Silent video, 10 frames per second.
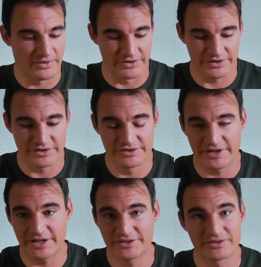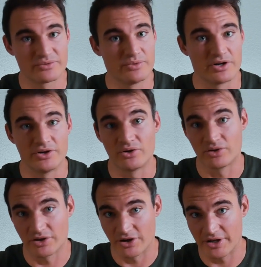the sun sets, we are no
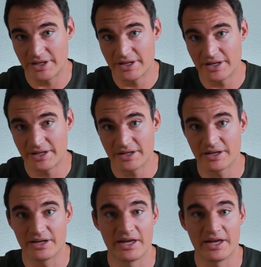longer eating,